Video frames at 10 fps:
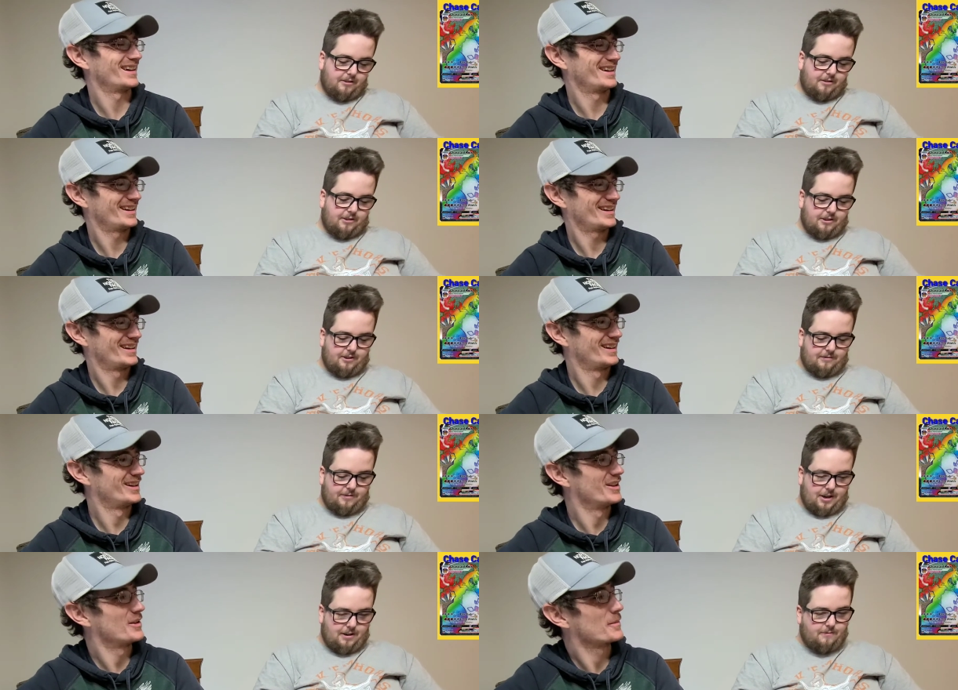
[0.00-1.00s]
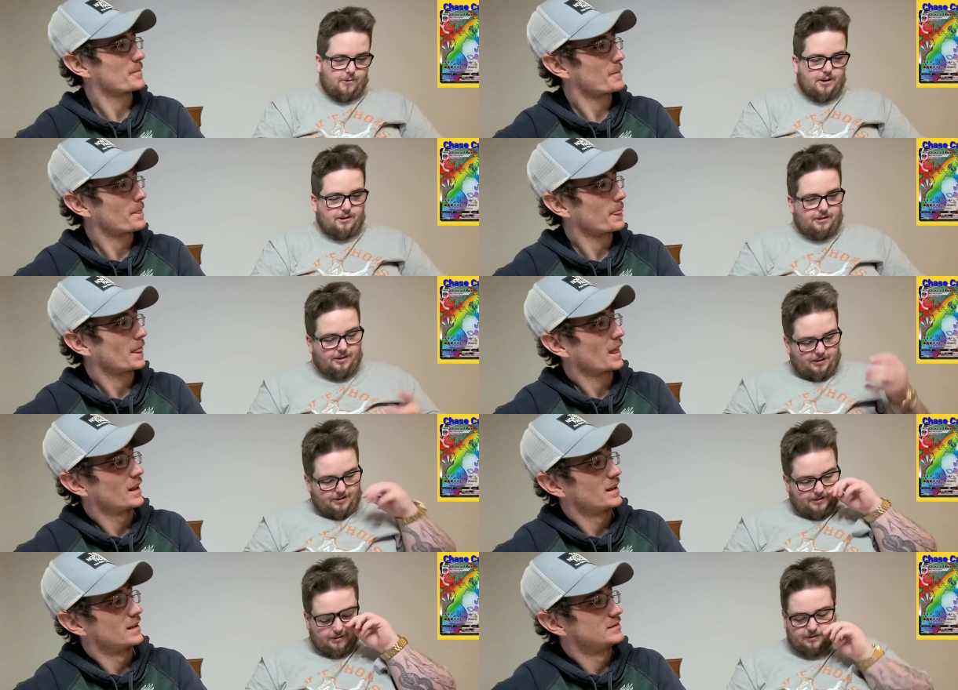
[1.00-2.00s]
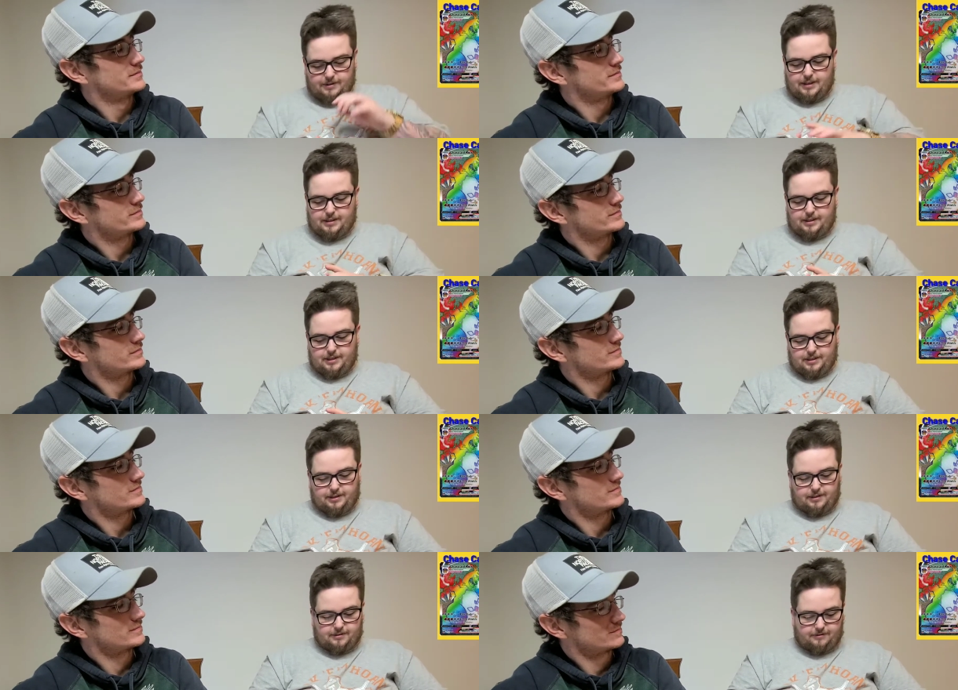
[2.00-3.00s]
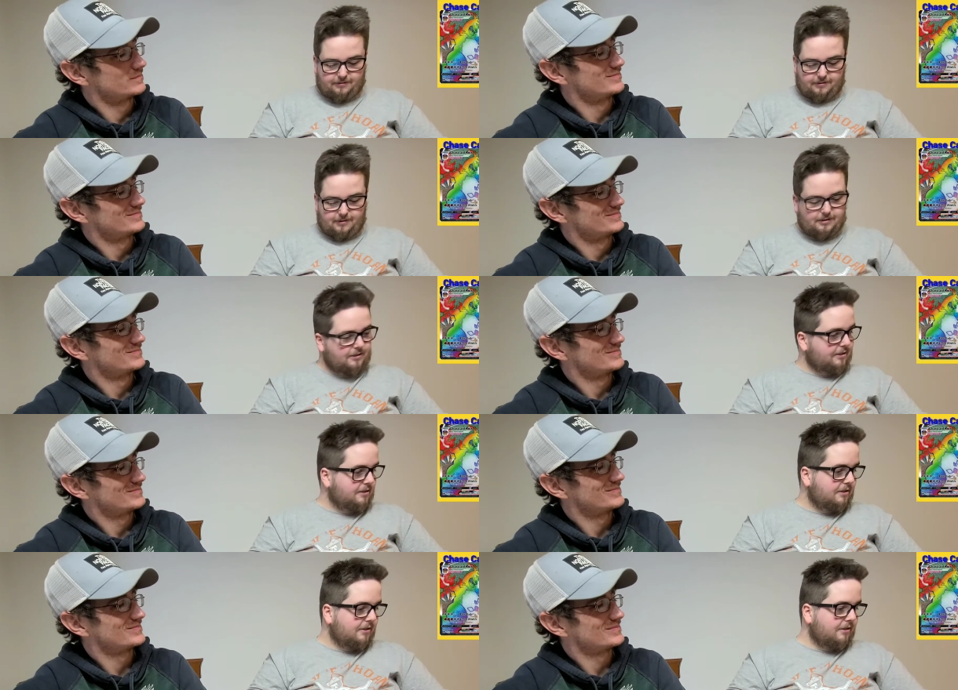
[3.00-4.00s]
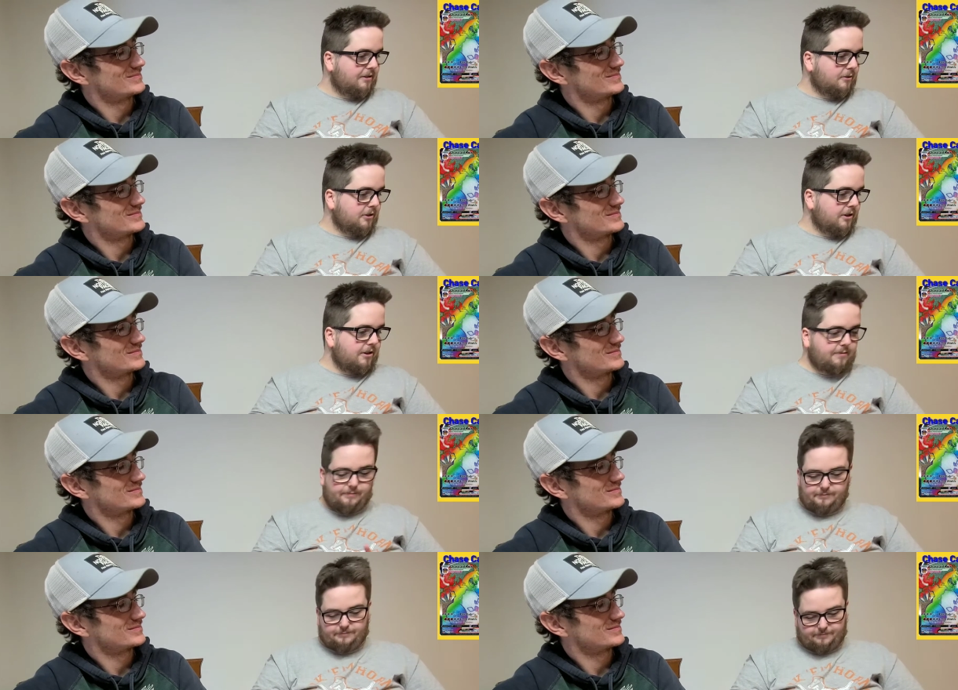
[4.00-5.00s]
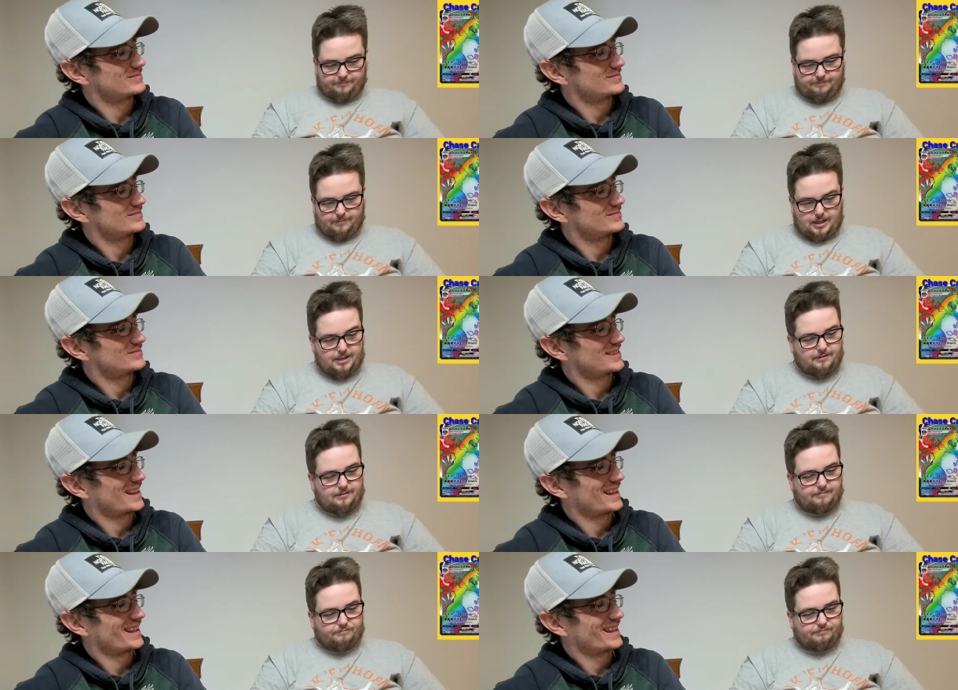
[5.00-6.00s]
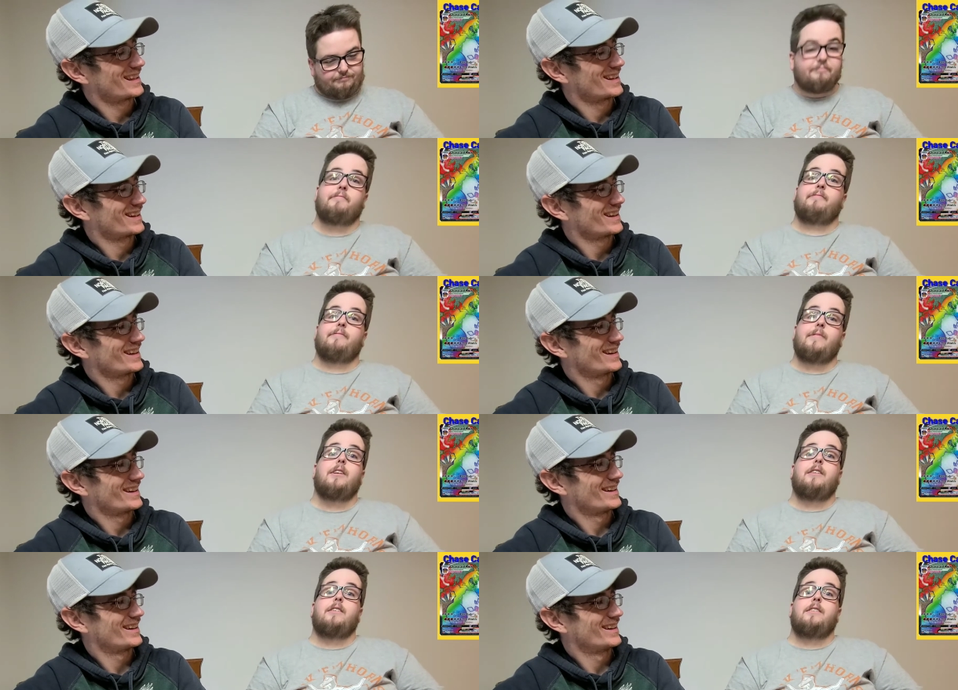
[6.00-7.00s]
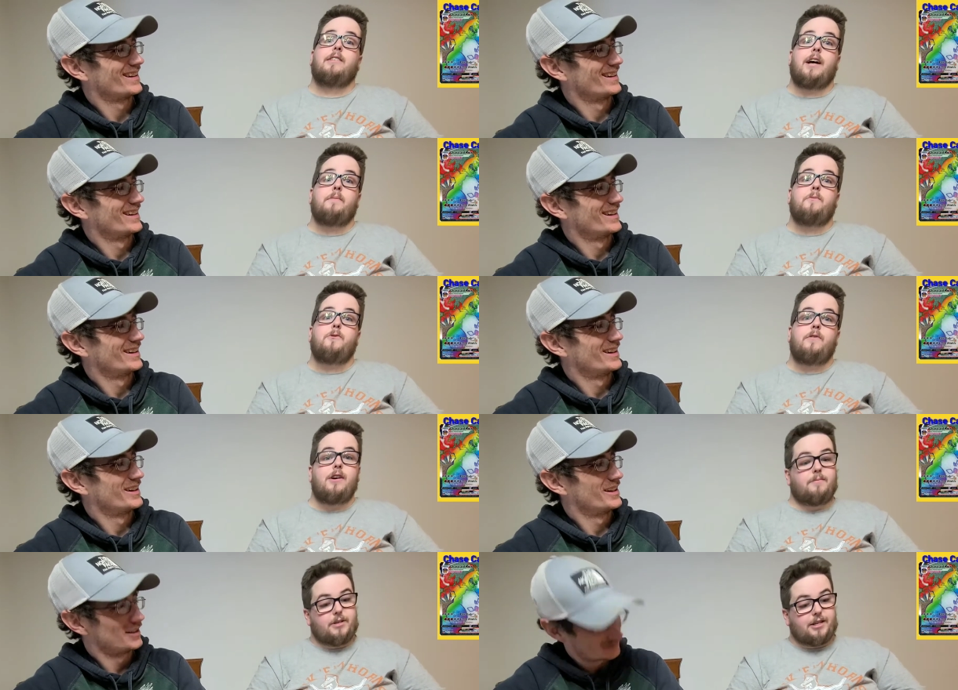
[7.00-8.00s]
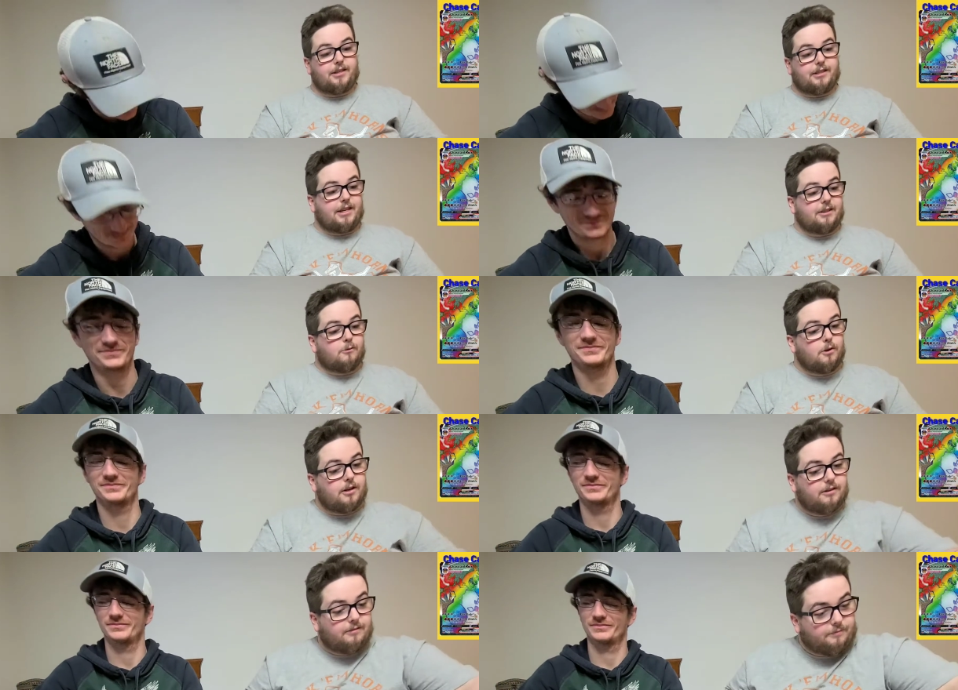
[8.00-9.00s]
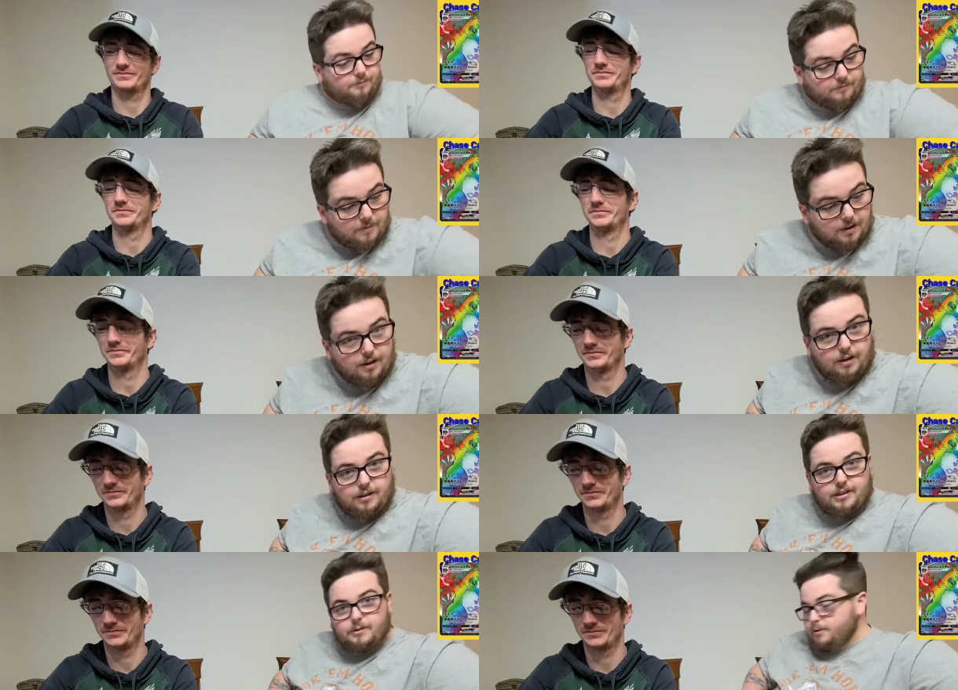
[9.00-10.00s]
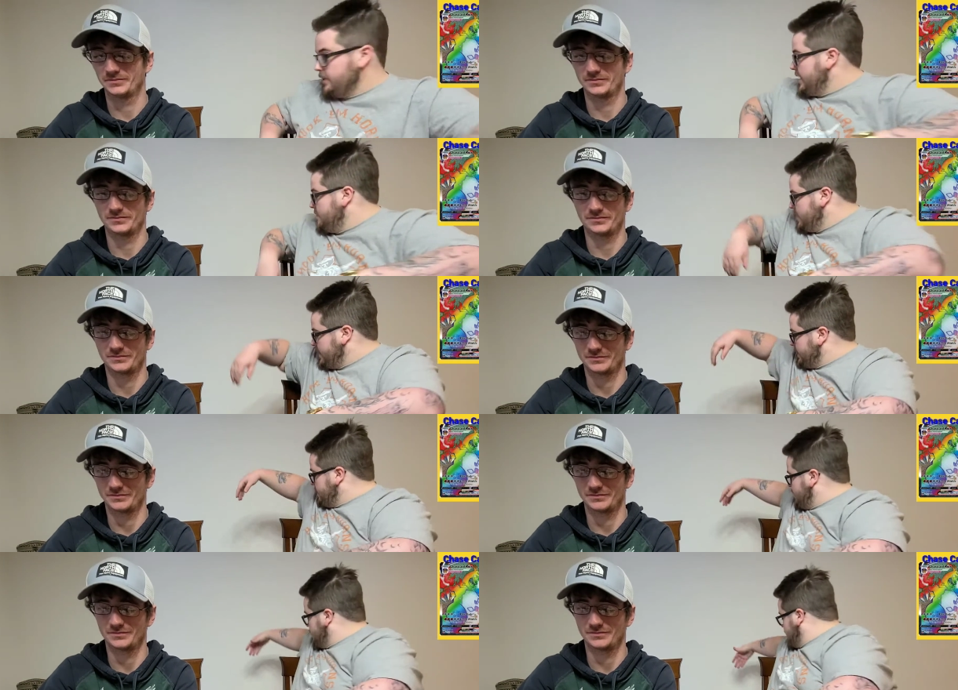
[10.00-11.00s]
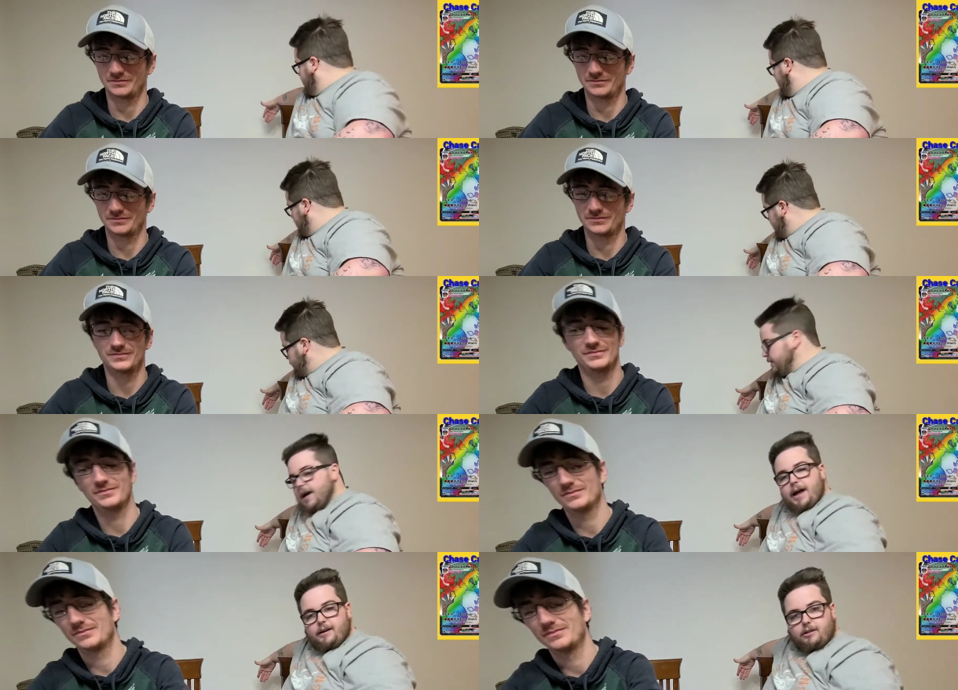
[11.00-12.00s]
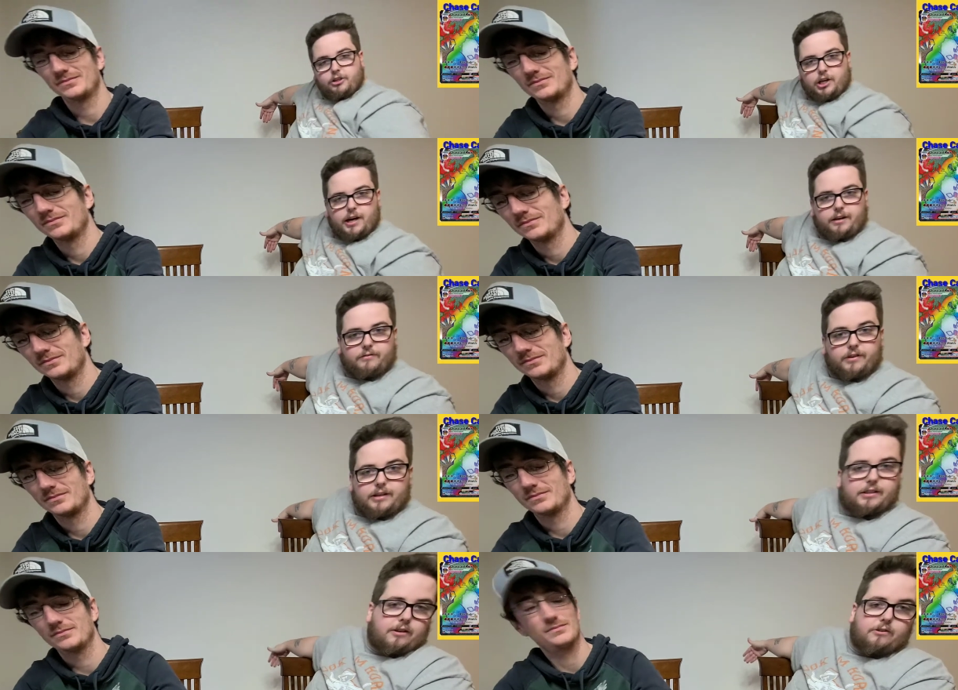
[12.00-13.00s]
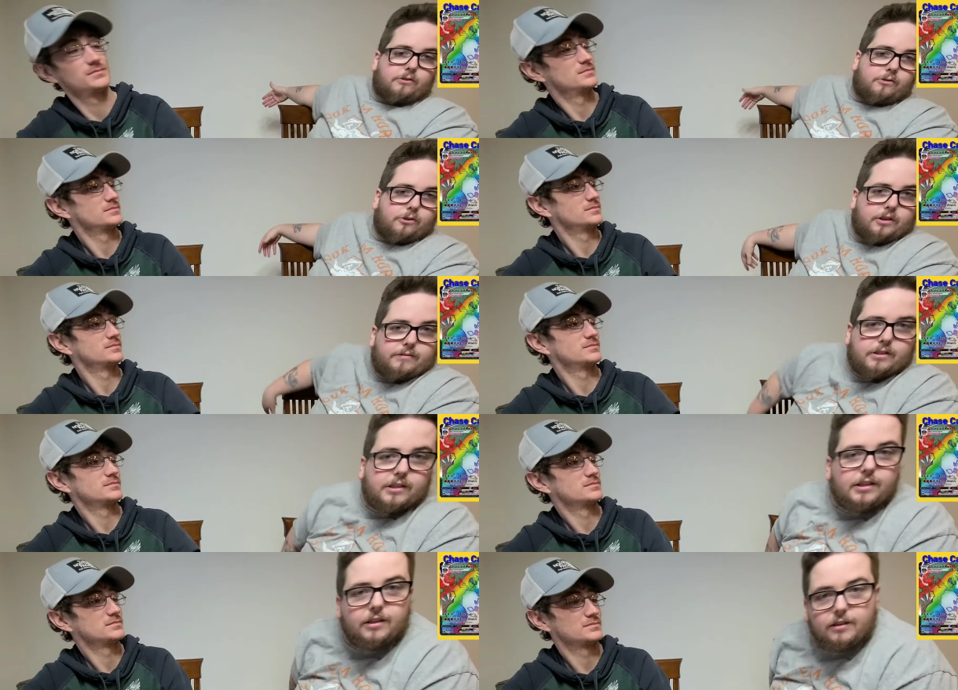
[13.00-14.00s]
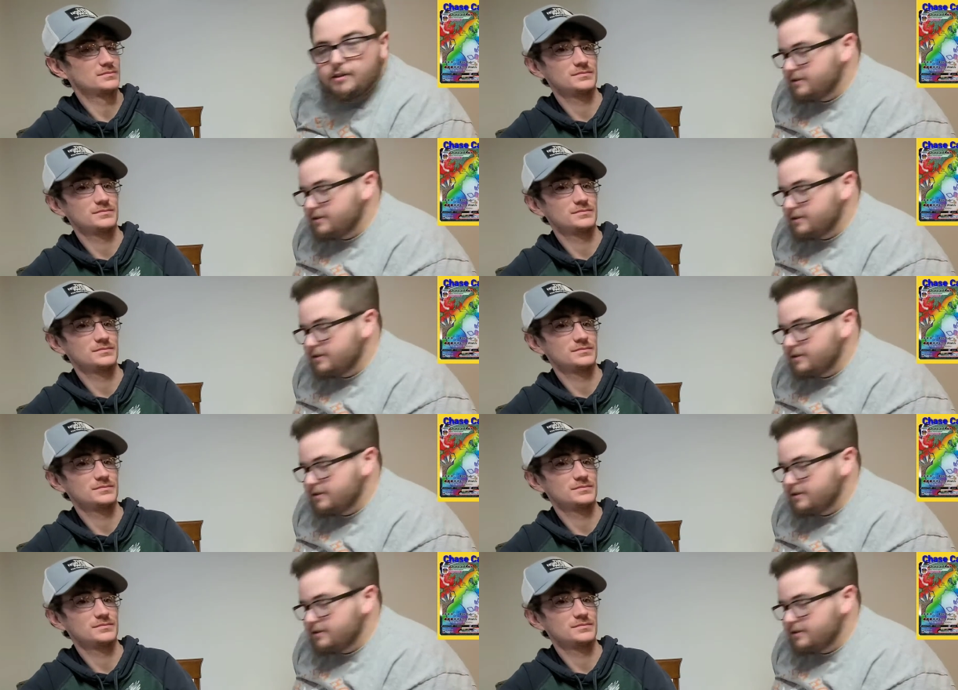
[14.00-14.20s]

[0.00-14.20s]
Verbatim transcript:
Speaker 1: so yeah, well, that sucks. Mm-hmm. No Zard, but time to move on because guess what? See what we got back here? We got hella shining fates. I don't know if you can even see it,